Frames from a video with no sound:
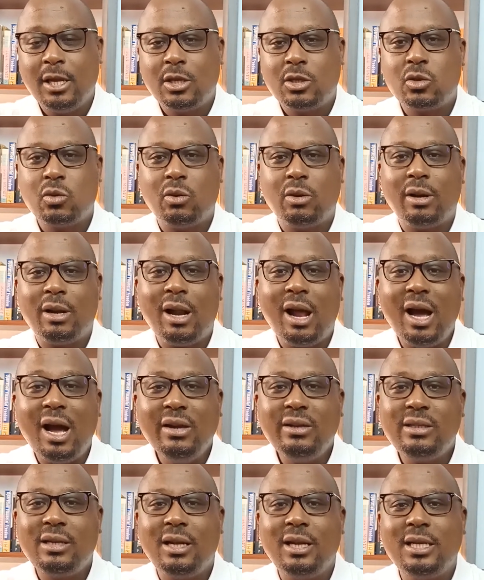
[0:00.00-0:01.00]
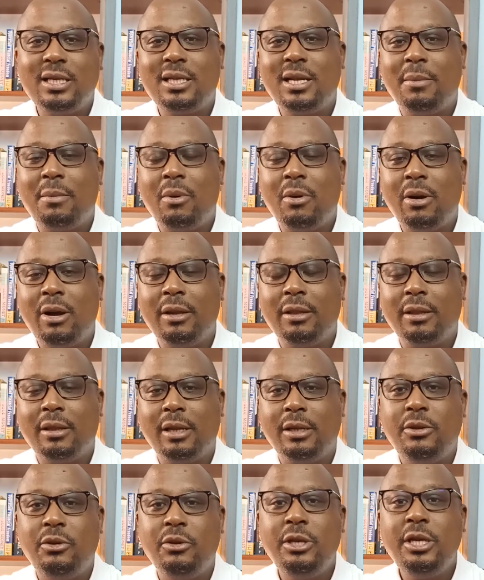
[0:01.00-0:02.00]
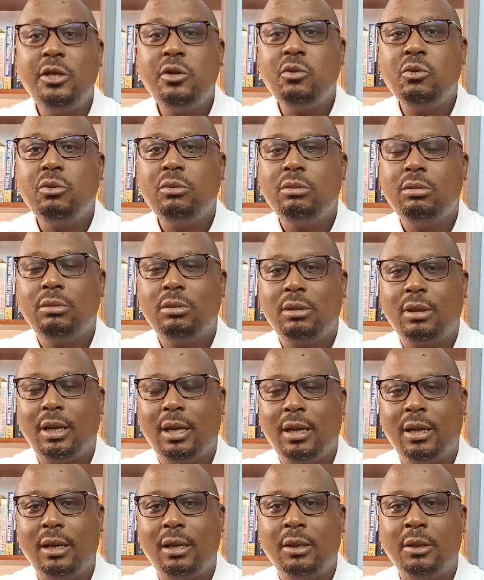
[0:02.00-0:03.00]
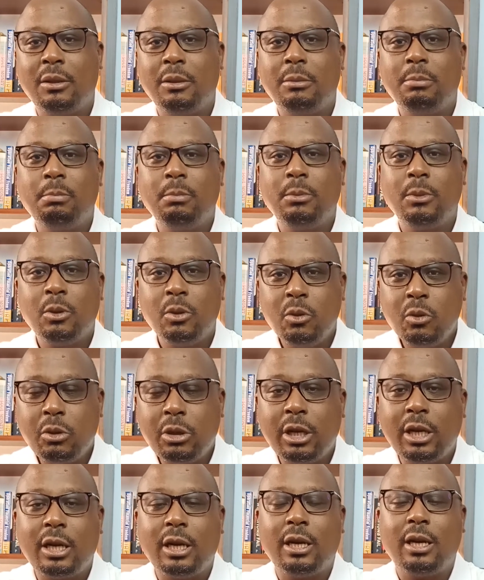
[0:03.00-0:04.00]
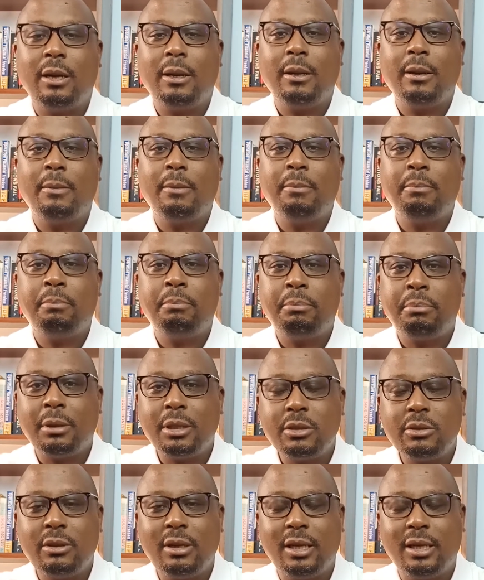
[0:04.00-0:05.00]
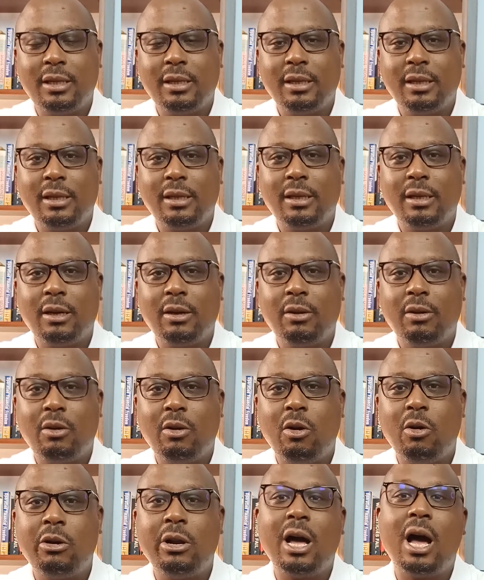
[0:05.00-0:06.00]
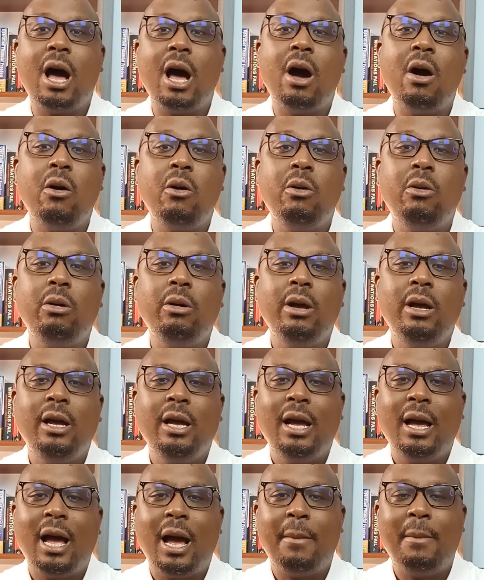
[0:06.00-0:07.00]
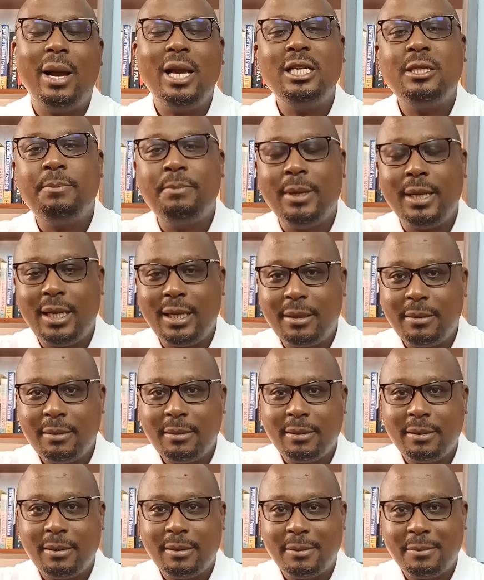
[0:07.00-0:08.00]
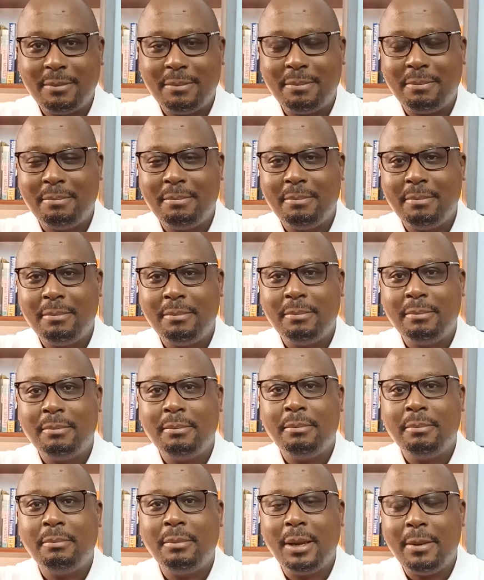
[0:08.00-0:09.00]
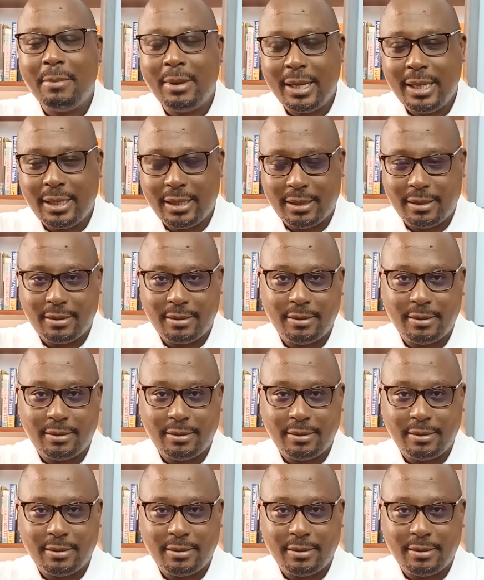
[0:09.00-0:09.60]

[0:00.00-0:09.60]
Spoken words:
So lifestyle is number 1 that you need to look personally on how am I spending my money.